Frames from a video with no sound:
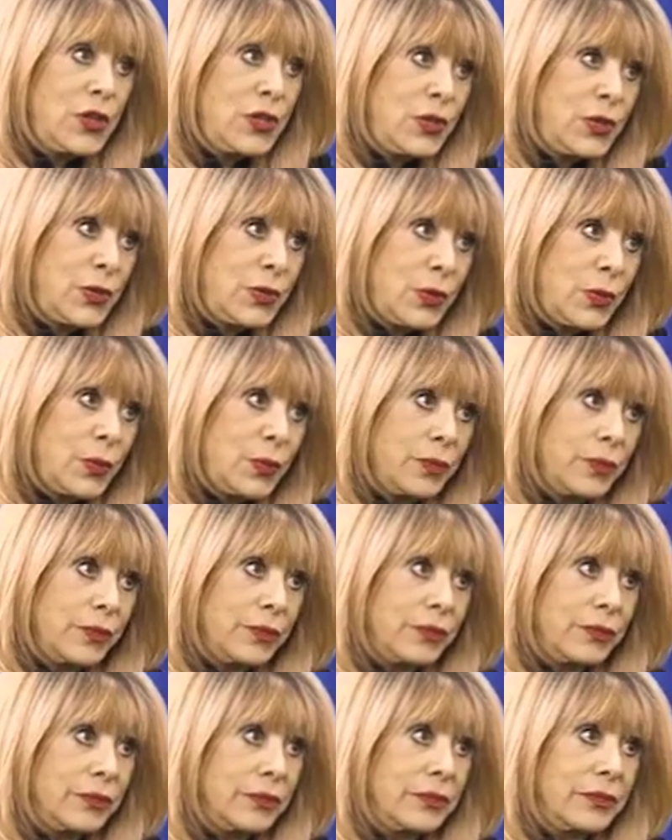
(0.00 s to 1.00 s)
first
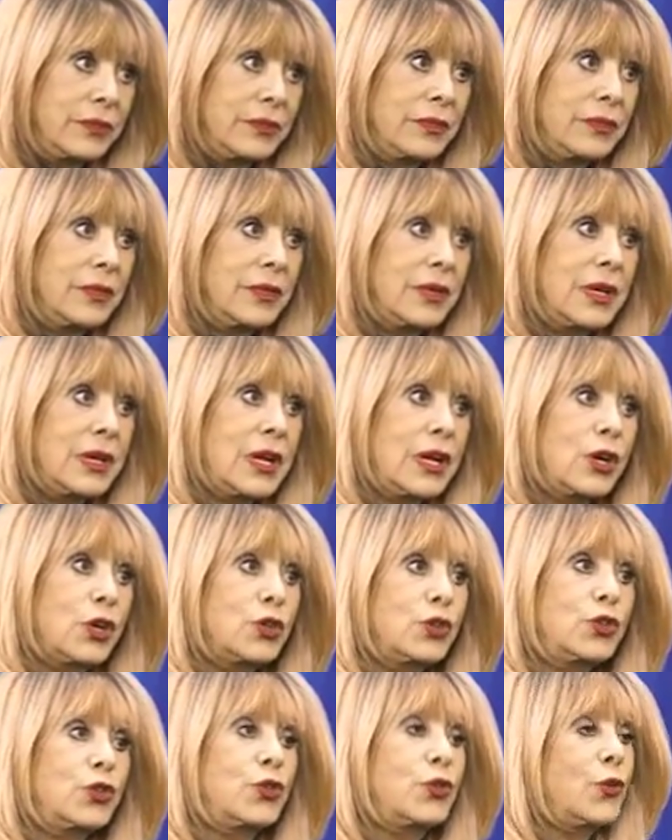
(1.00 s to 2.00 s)

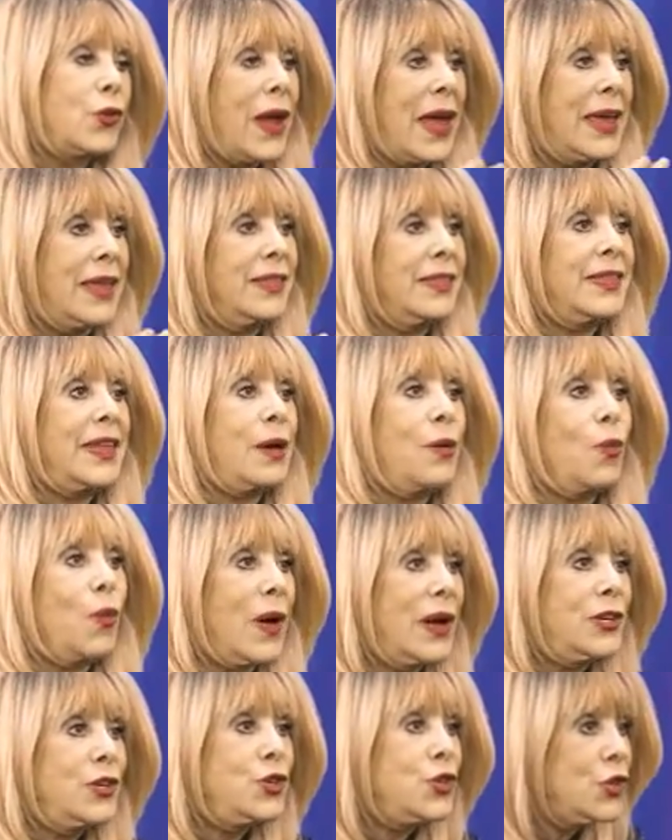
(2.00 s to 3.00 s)
trait that
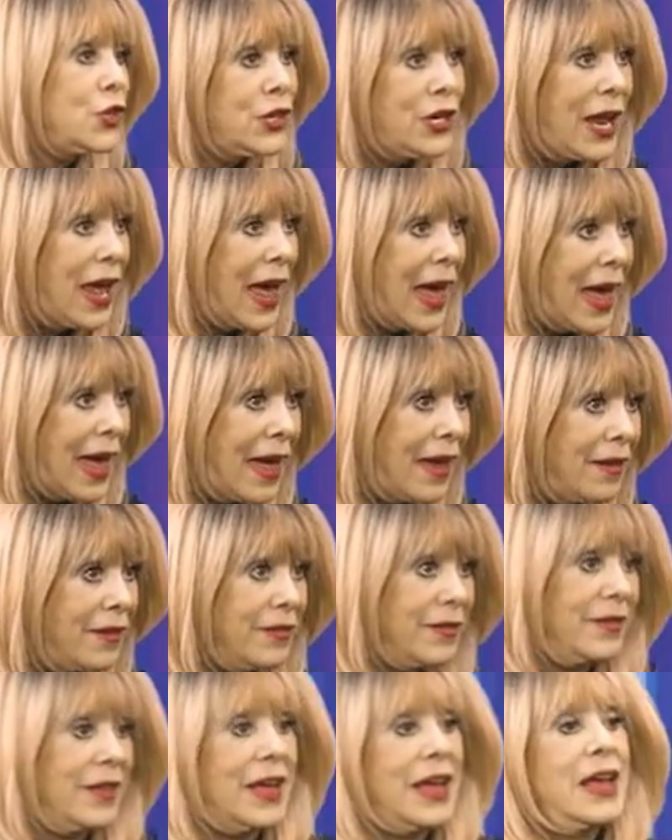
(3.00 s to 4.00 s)
one should
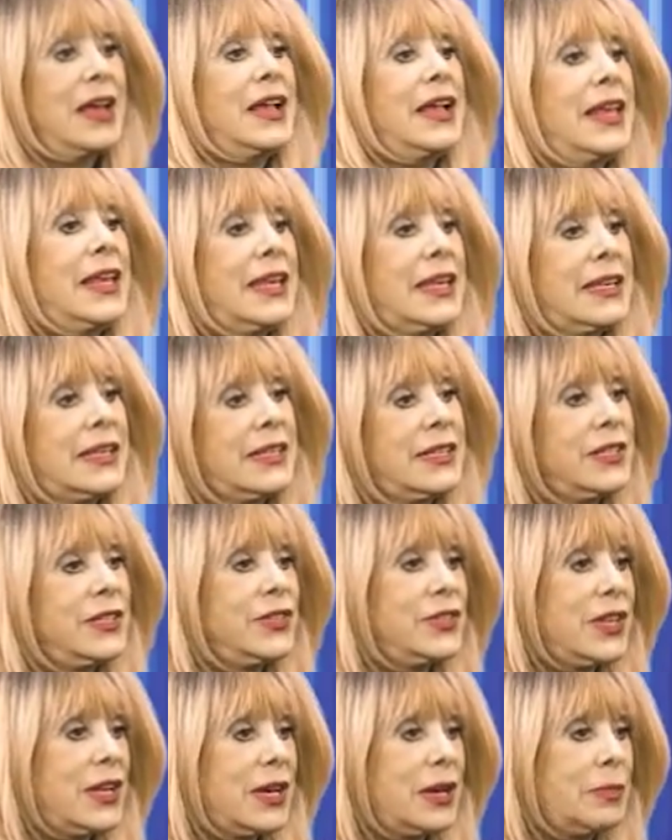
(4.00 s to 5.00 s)
have
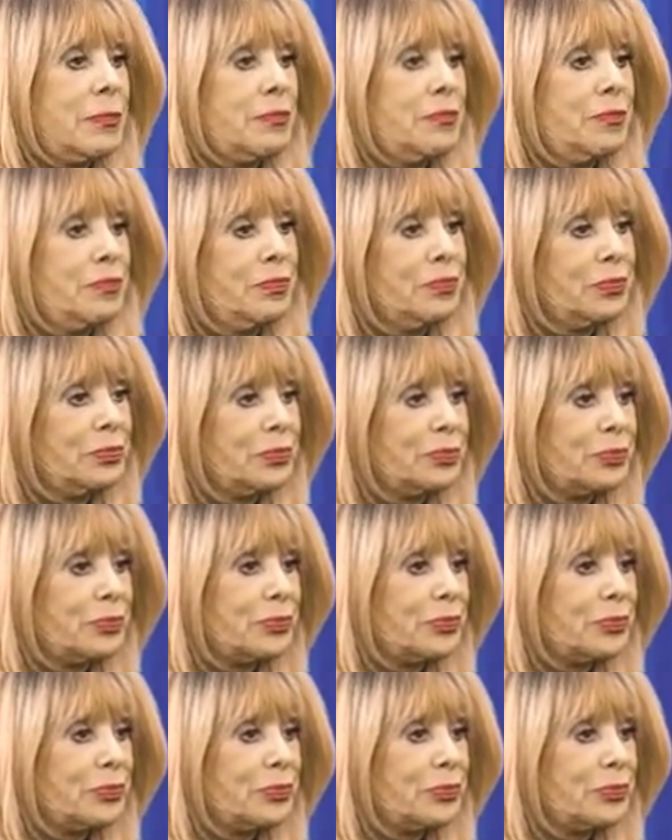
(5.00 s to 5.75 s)
is to